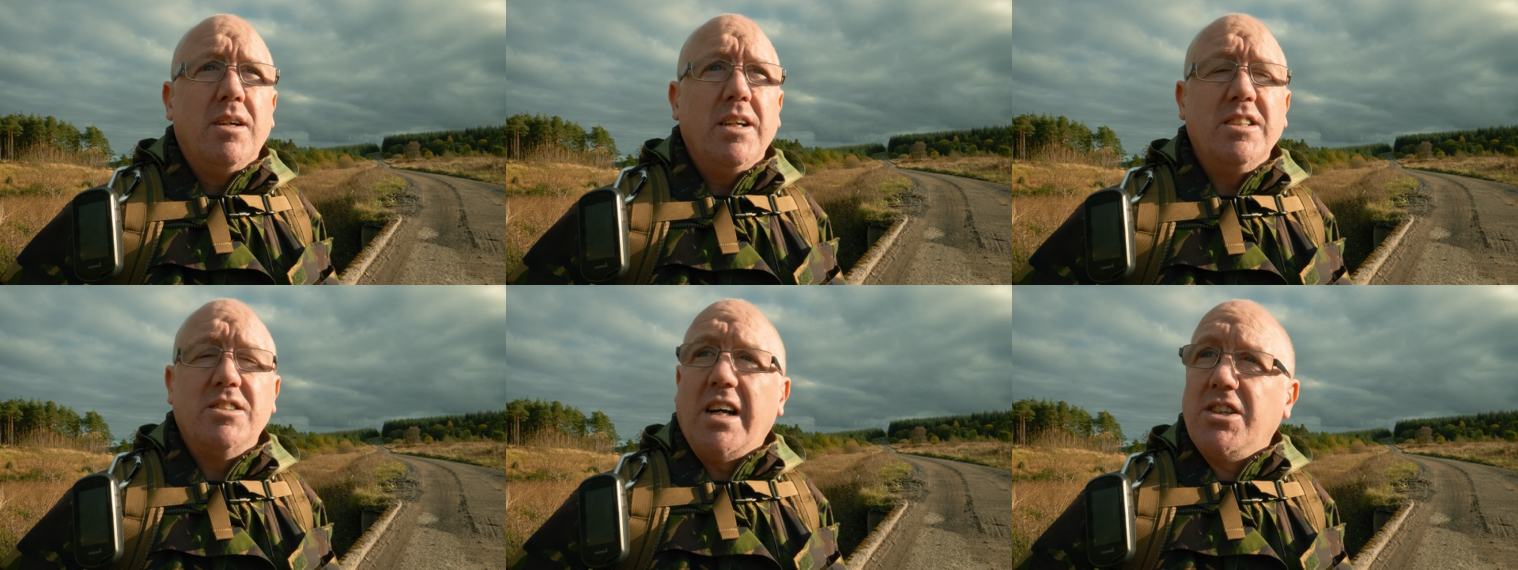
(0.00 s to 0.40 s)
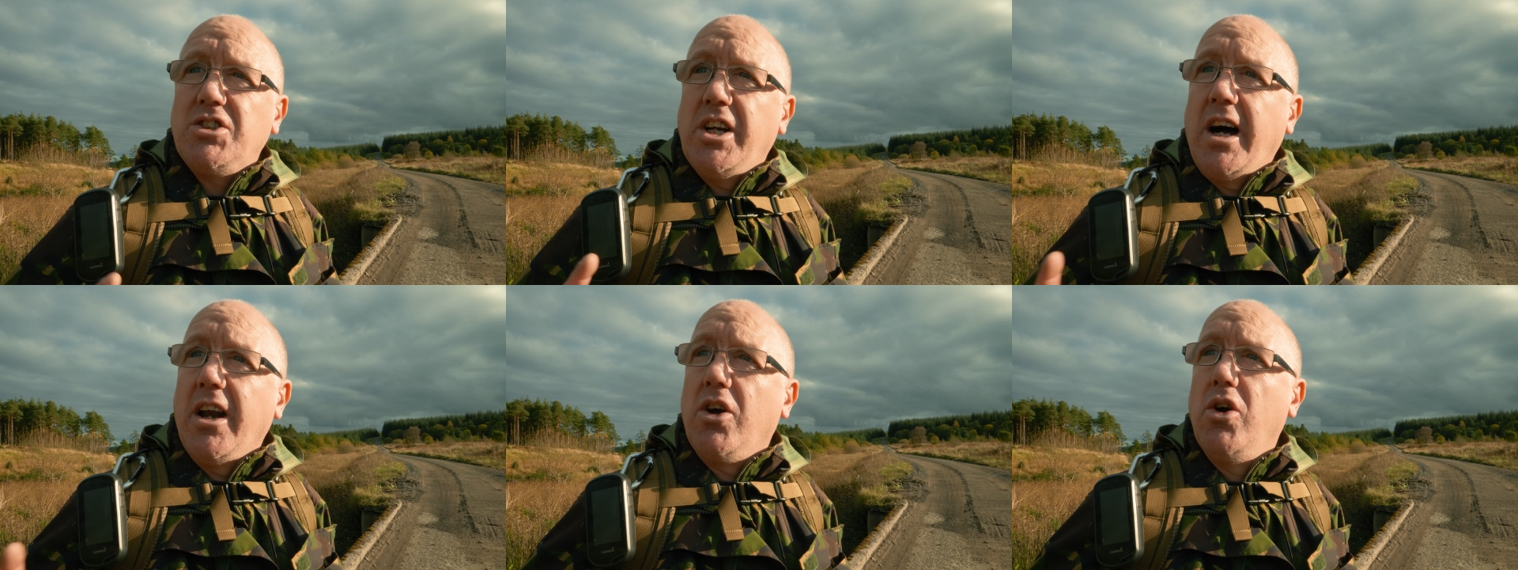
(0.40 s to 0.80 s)
He's
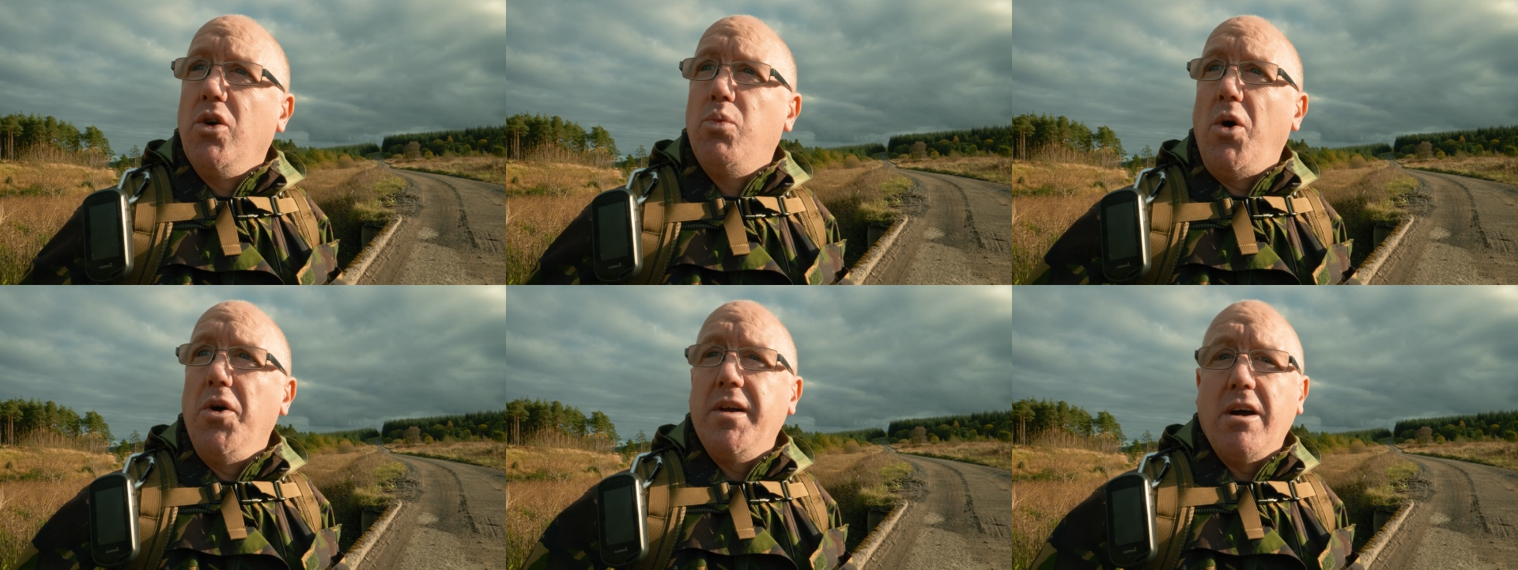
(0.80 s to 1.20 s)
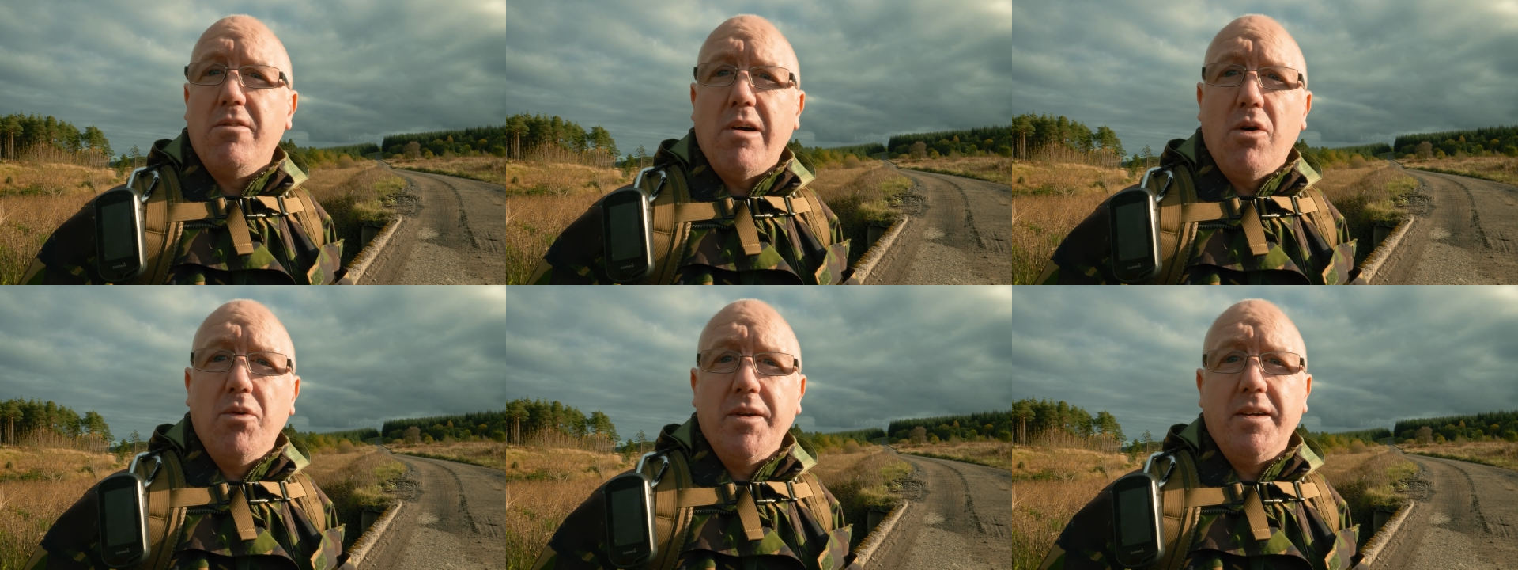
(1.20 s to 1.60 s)
actually had a good wander
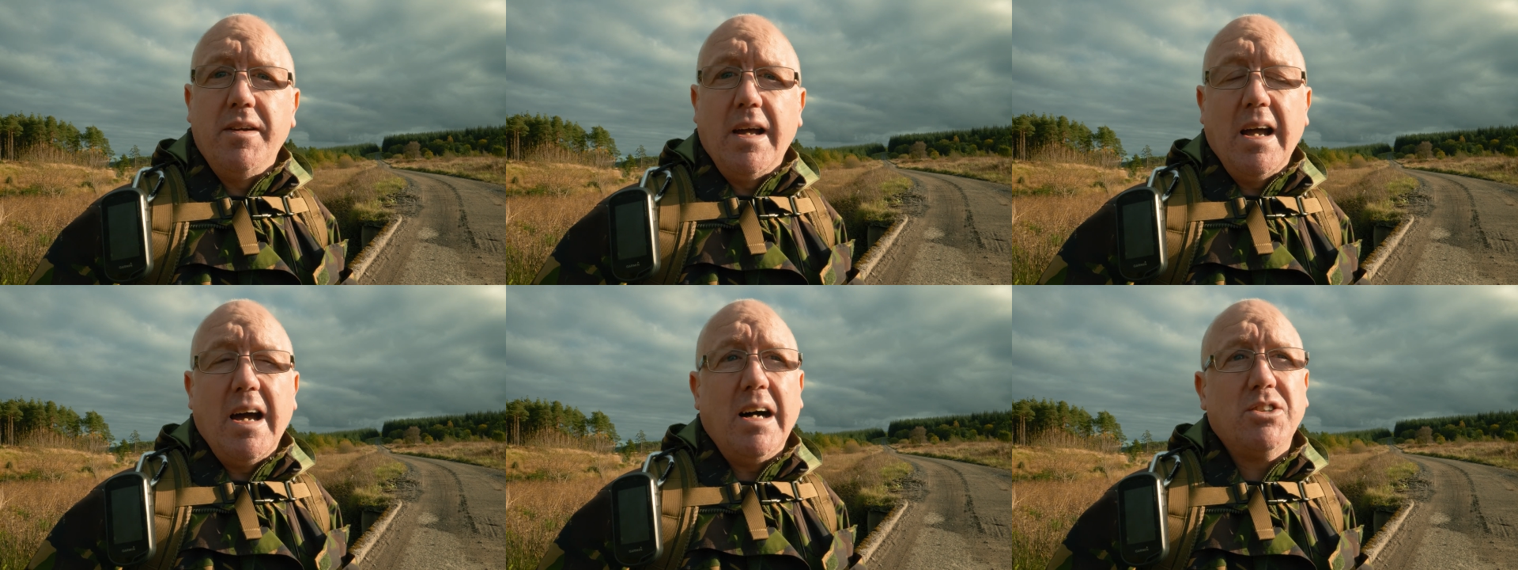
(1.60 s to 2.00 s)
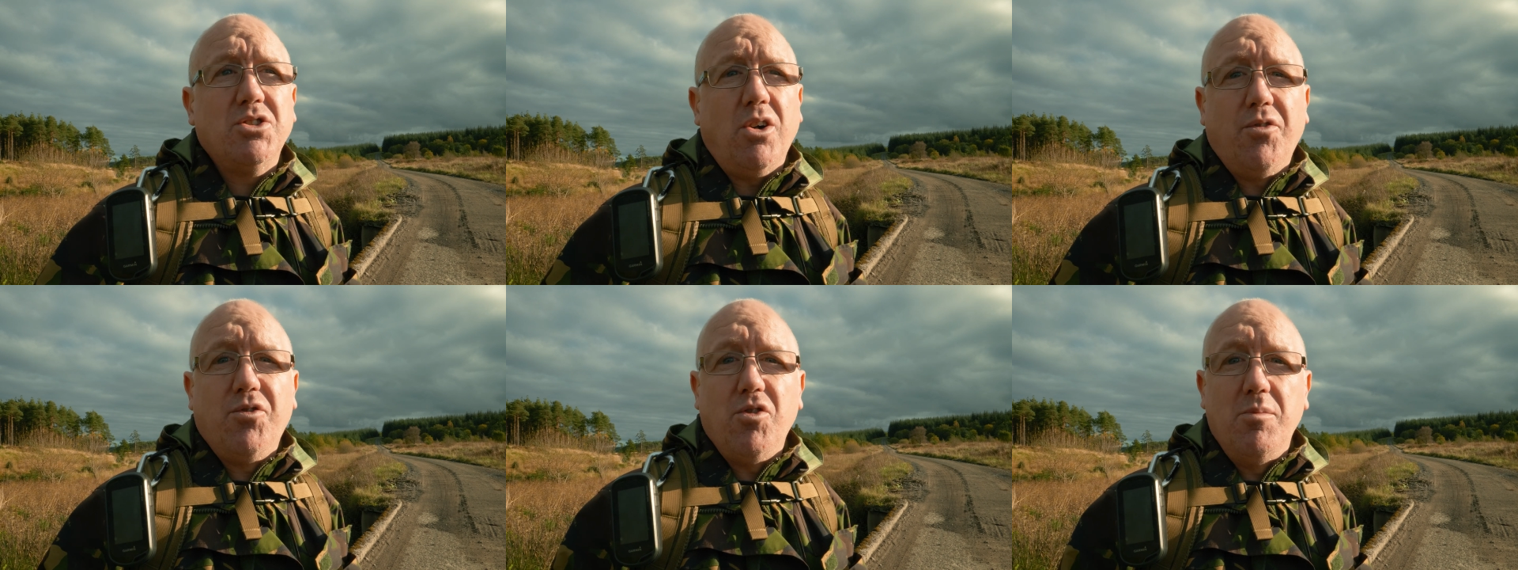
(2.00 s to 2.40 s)
around, and hats
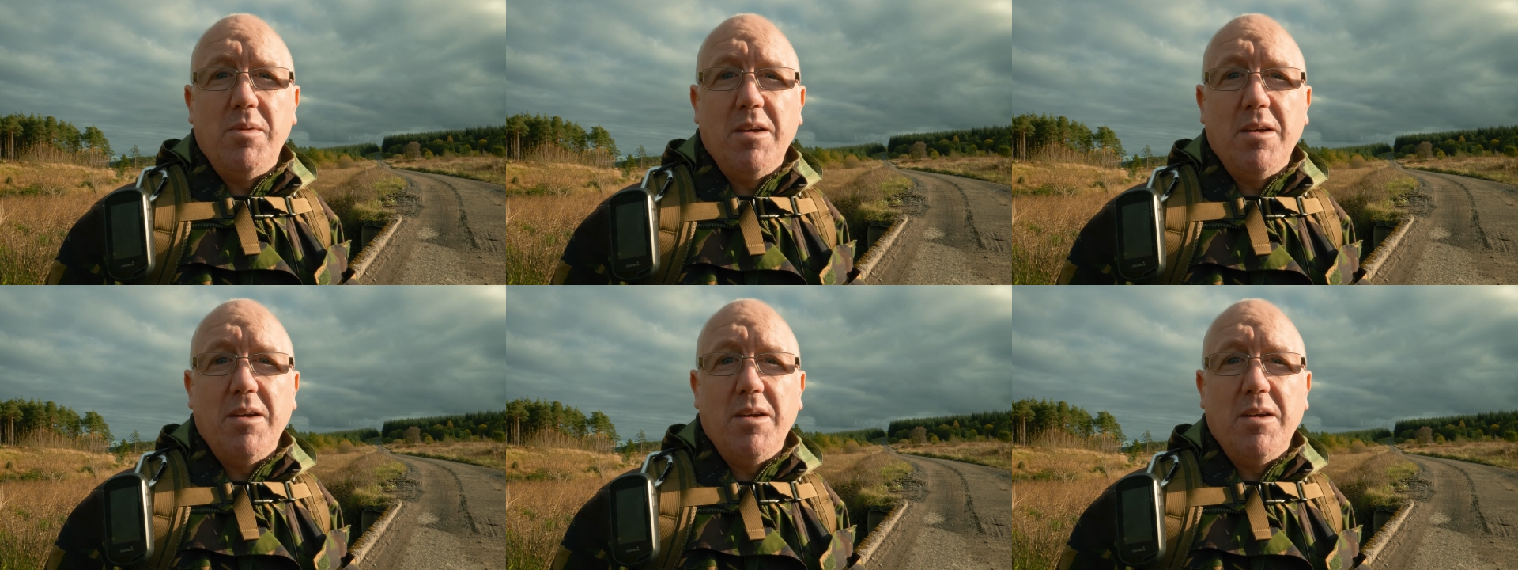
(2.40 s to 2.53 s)
off to him,